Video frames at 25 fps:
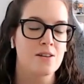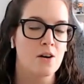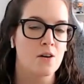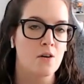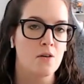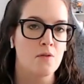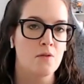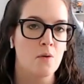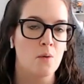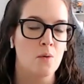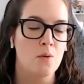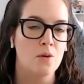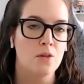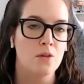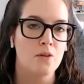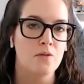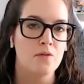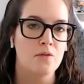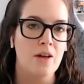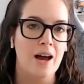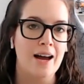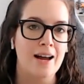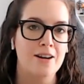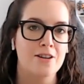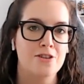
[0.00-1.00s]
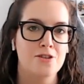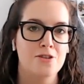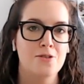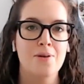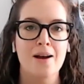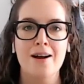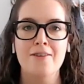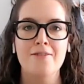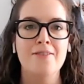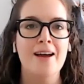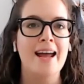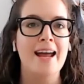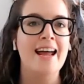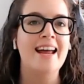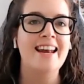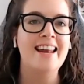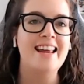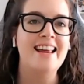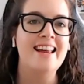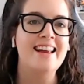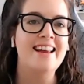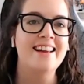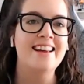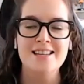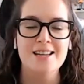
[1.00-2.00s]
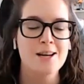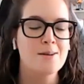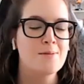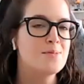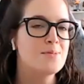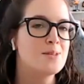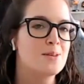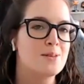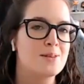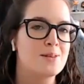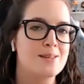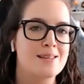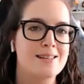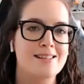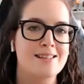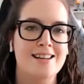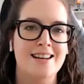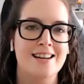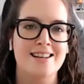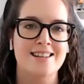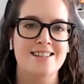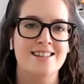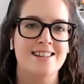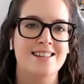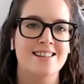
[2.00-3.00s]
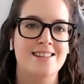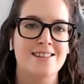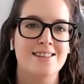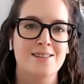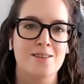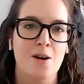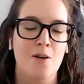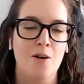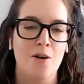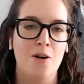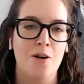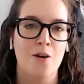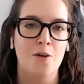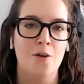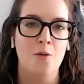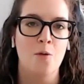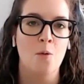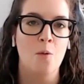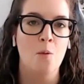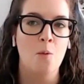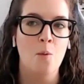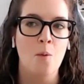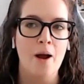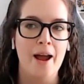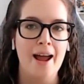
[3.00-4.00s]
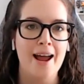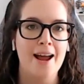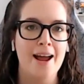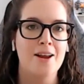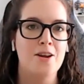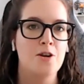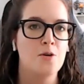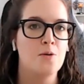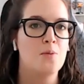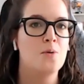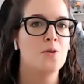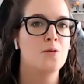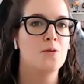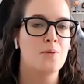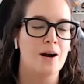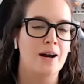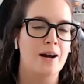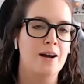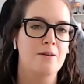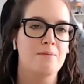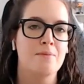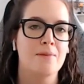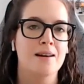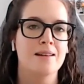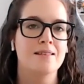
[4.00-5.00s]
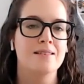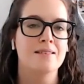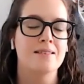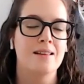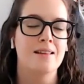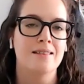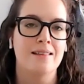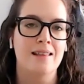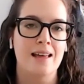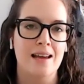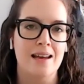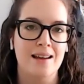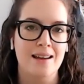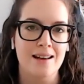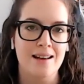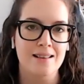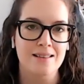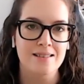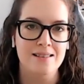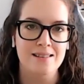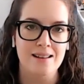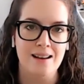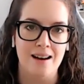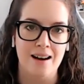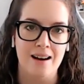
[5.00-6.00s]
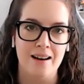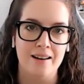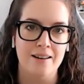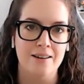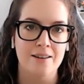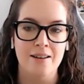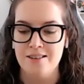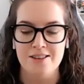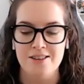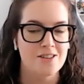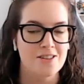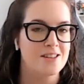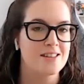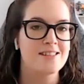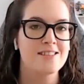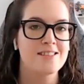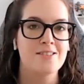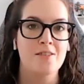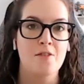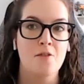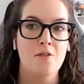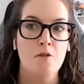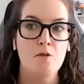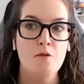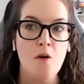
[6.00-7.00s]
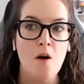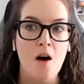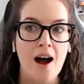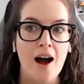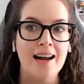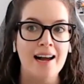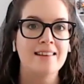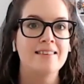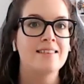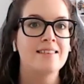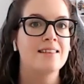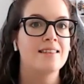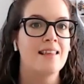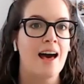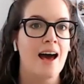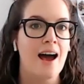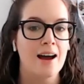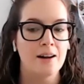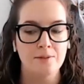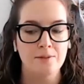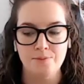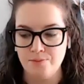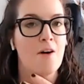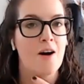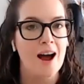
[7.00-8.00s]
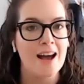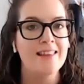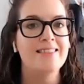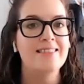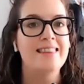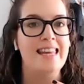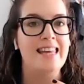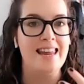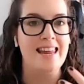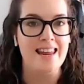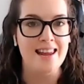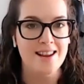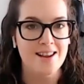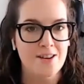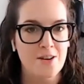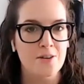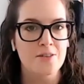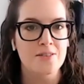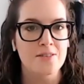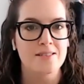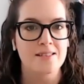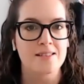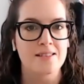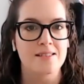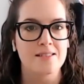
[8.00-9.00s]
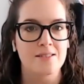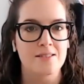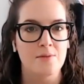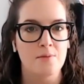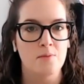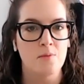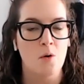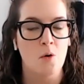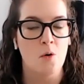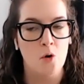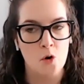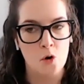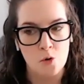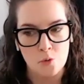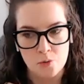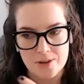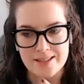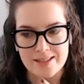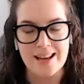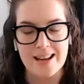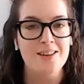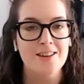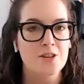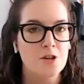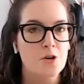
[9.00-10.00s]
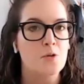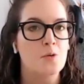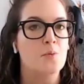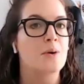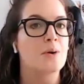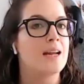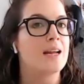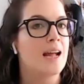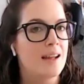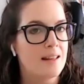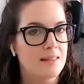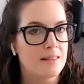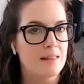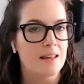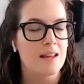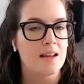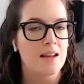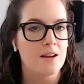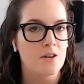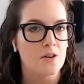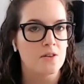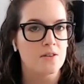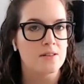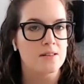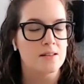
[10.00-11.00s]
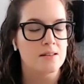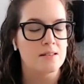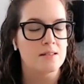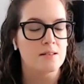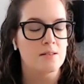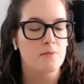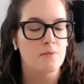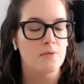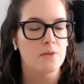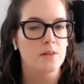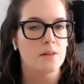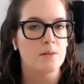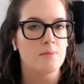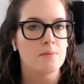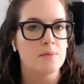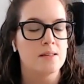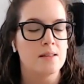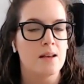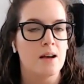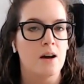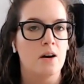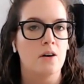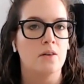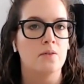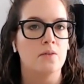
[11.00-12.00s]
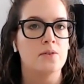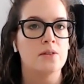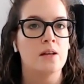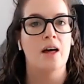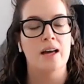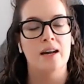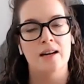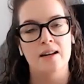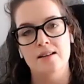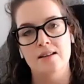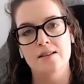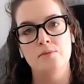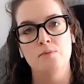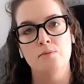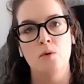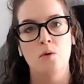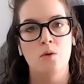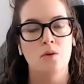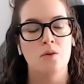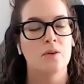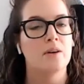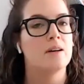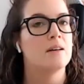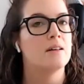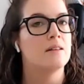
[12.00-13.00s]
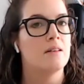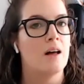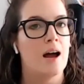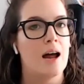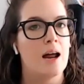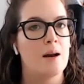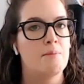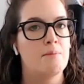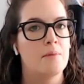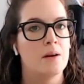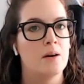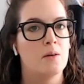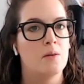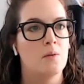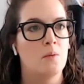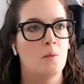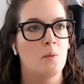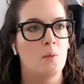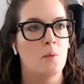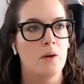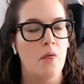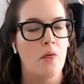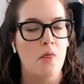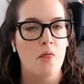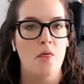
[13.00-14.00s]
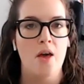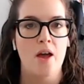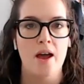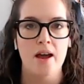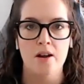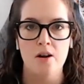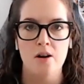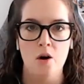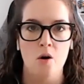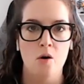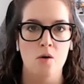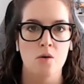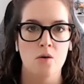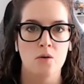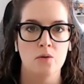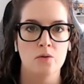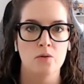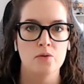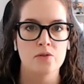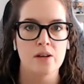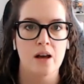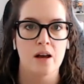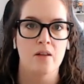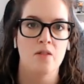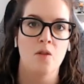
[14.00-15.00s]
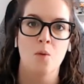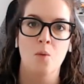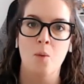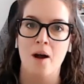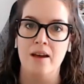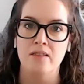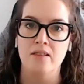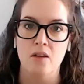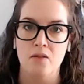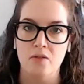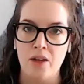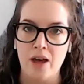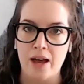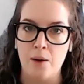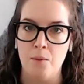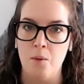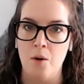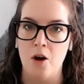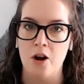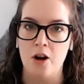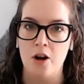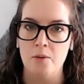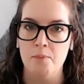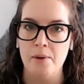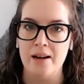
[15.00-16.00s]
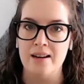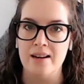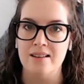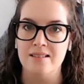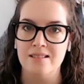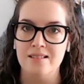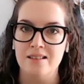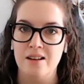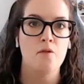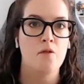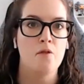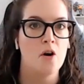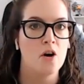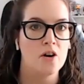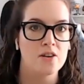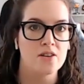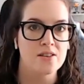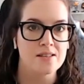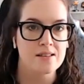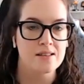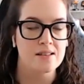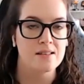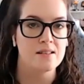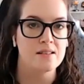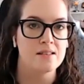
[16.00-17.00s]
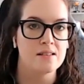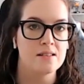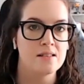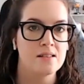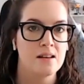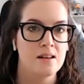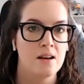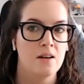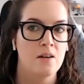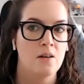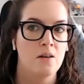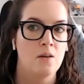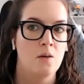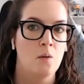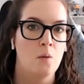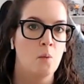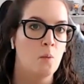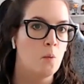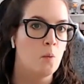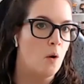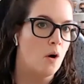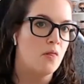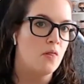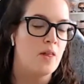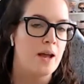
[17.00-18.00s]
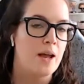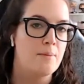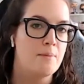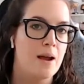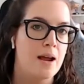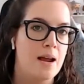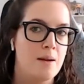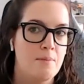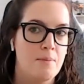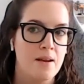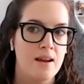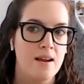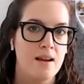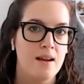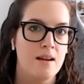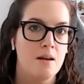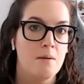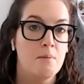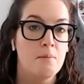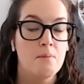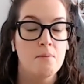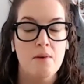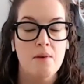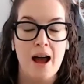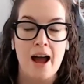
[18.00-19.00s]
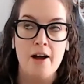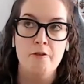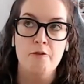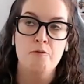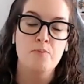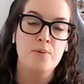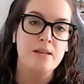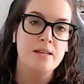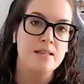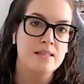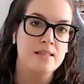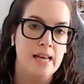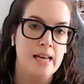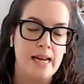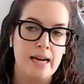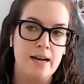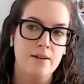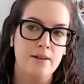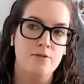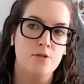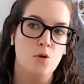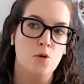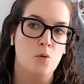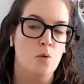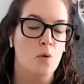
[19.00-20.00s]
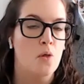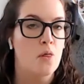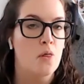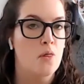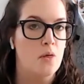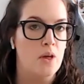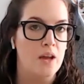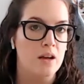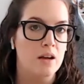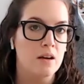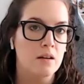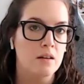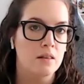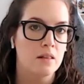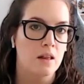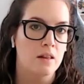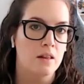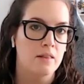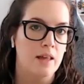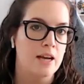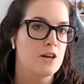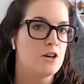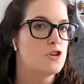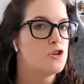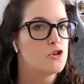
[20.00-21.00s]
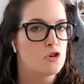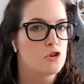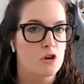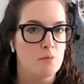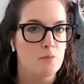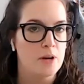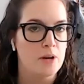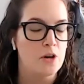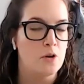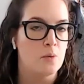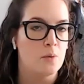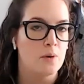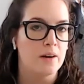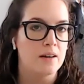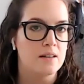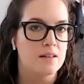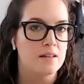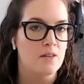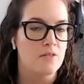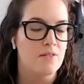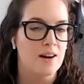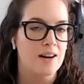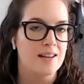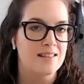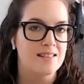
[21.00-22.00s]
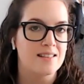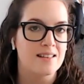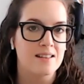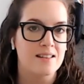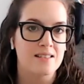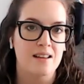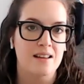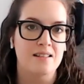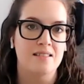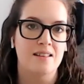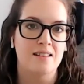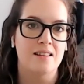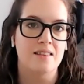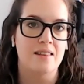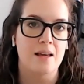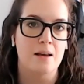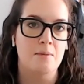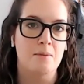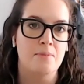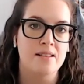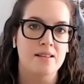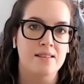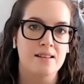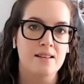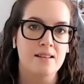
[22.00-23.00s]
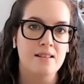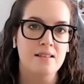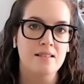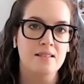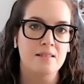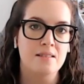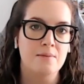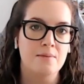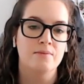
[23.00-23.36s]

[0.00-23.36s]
of all of that, do you have any tips or suggestions on where you would recommend that they get started to just find that, find the ecosystem or start to create the ecosystem for themselves that is more in alignment with their goals and the way that they work best versus what they maybe have perceived or think that they should be doing to find success in their business?